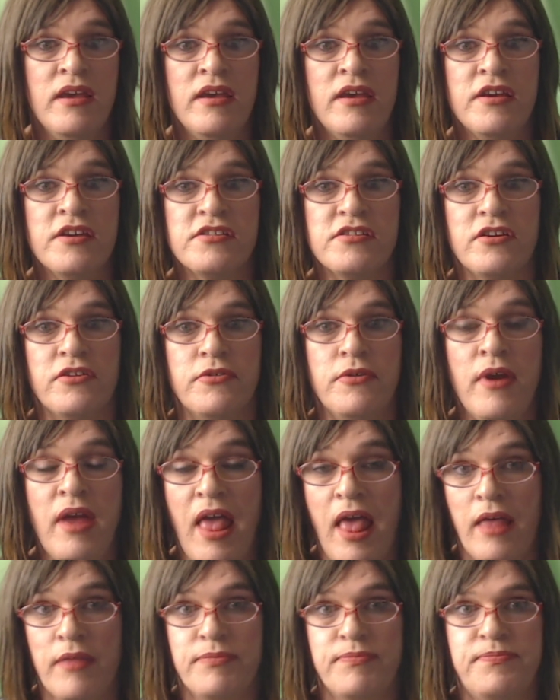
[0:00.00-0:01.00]
So,
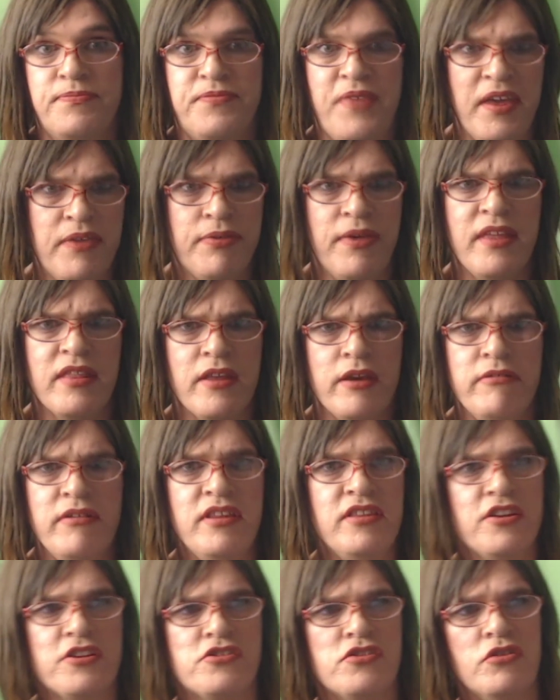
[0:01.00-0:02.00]
they think they're in
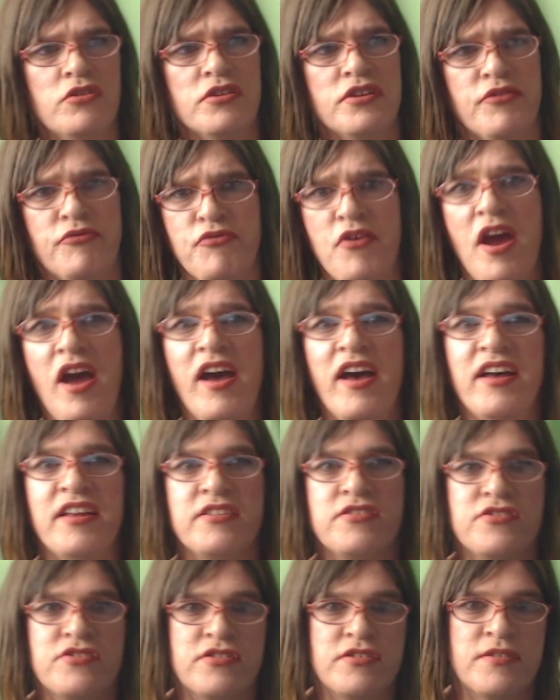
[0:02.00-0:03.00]
the Tour de
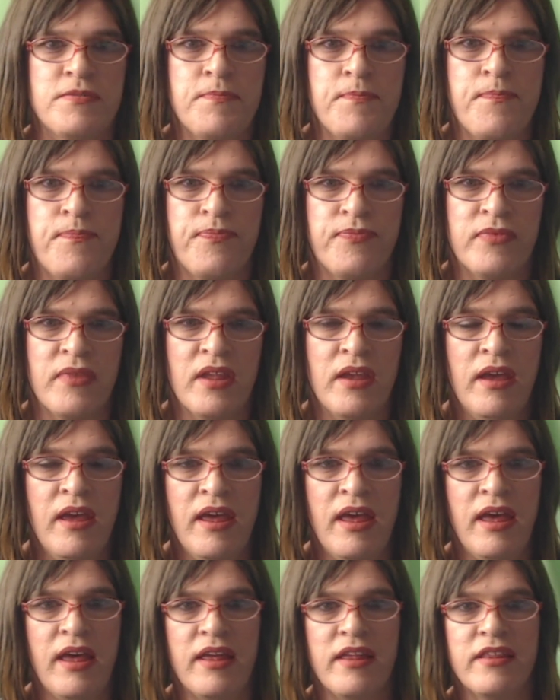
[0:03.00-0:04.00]
France.
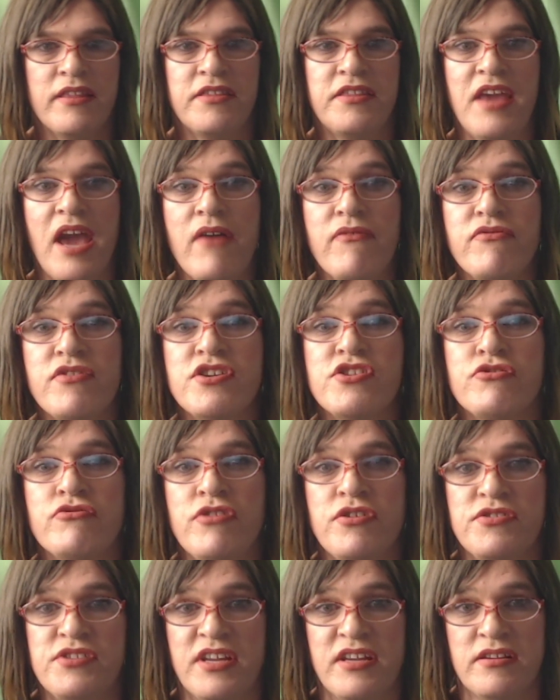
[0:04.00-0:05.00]
The average
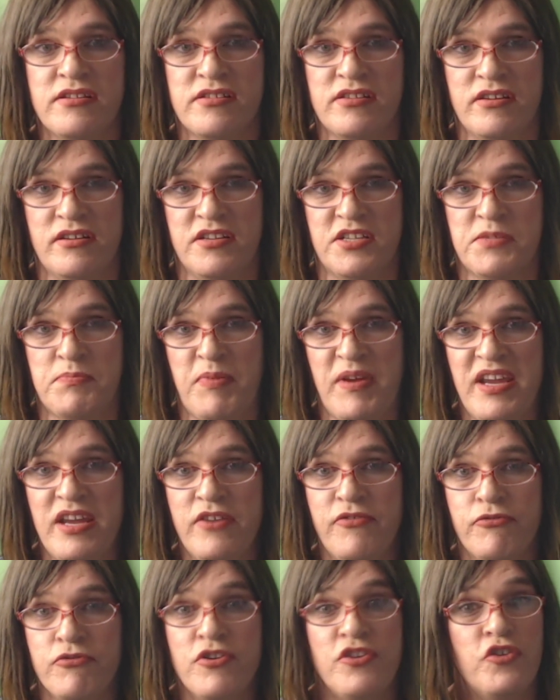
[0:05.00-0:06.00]
cruising speed
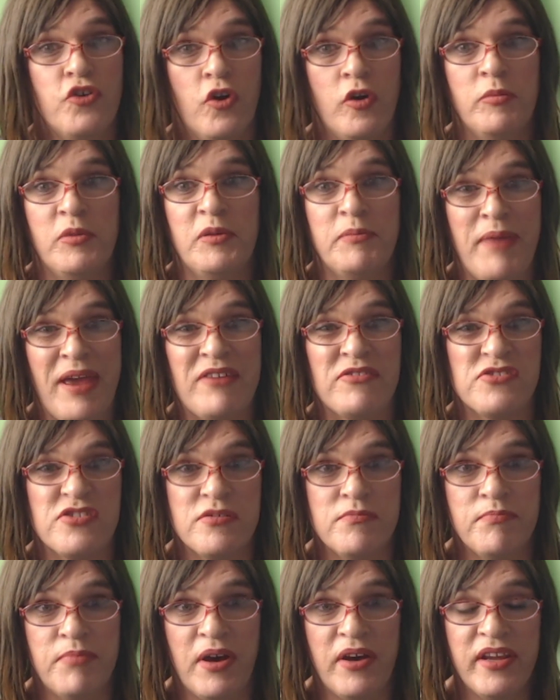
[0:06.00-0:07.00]
for a normal
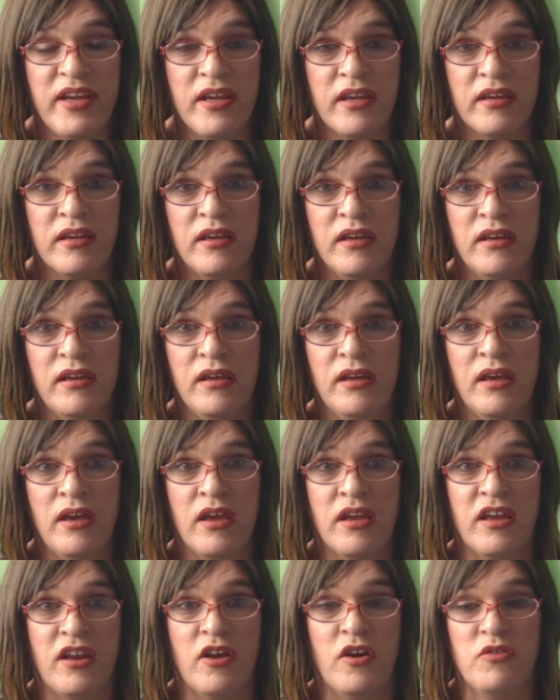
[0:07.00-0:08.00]
mountain bike,
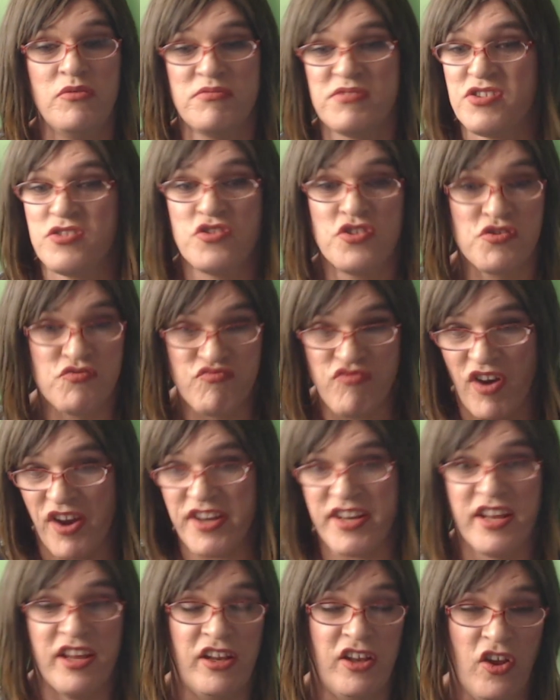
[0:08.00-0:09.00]
just
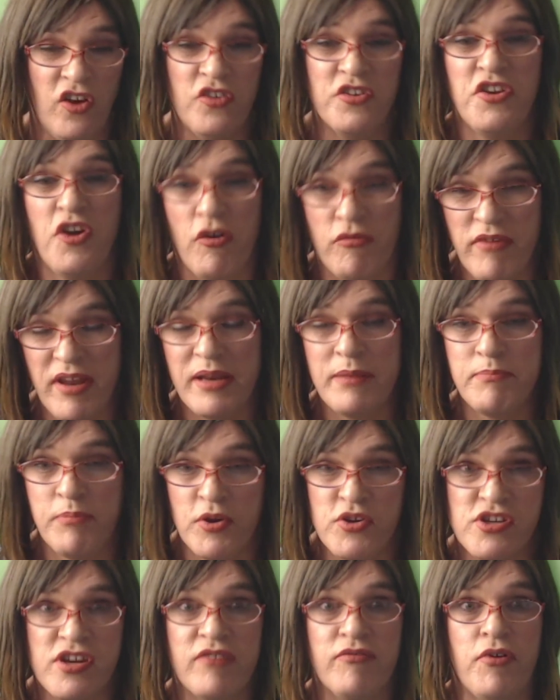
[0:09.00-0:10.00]
riding along, not really
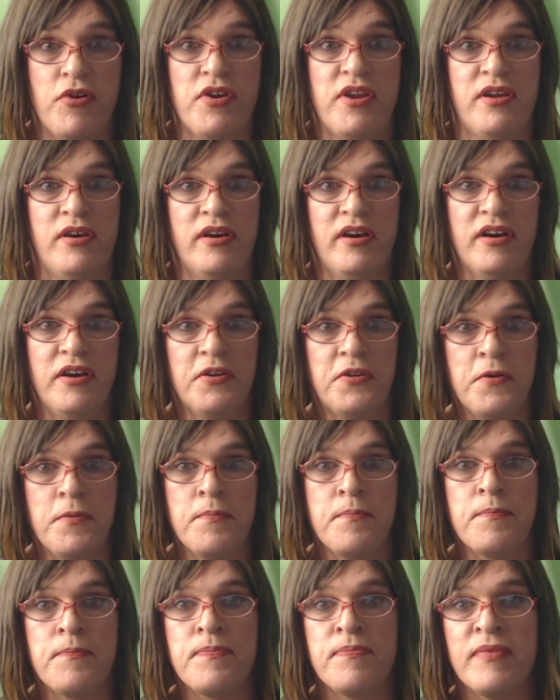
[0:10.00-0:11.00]
pushing very hard,
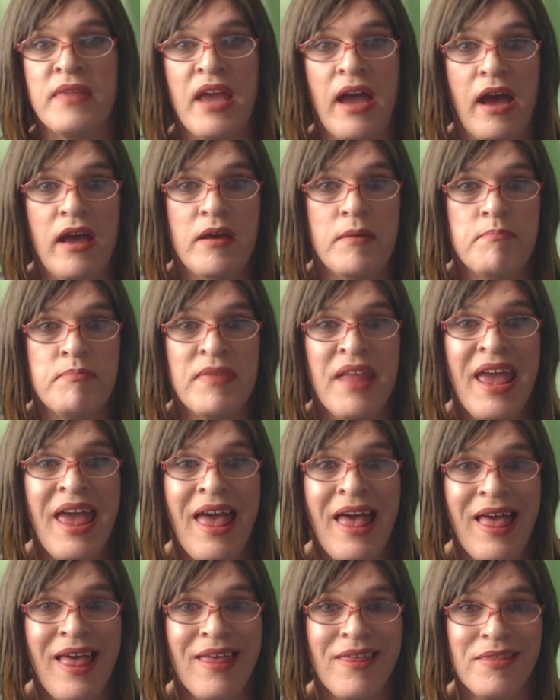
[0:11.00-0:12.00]

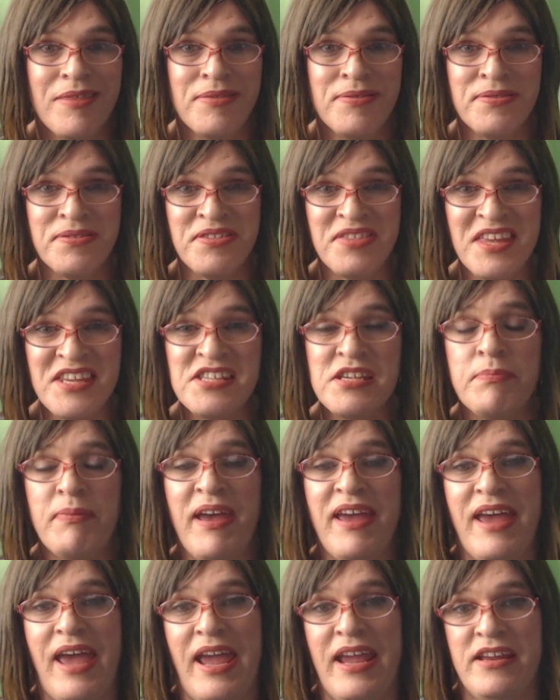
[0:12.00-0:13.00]
that's
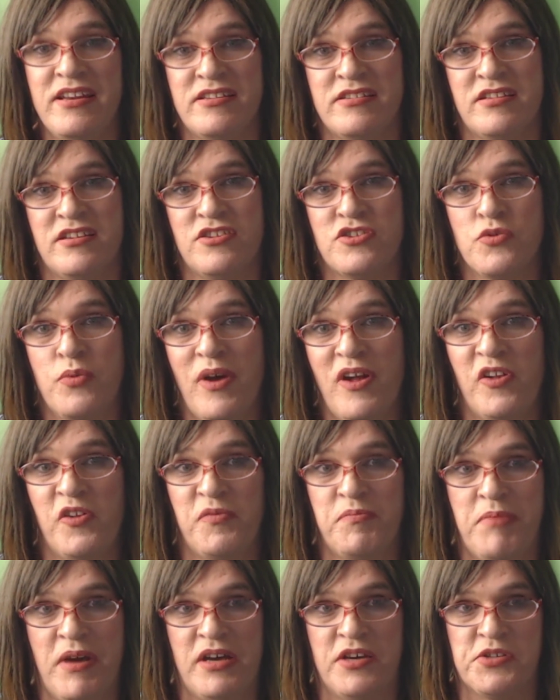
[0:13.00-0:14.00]
about 8 to
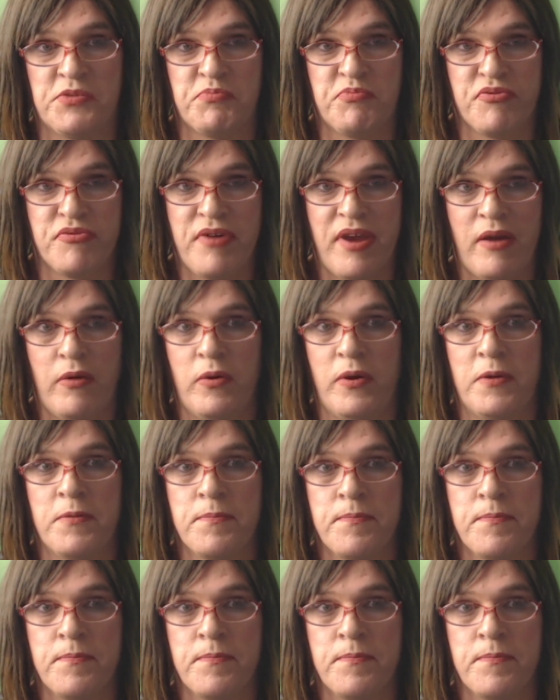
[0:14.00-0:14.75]
12 miles per hour.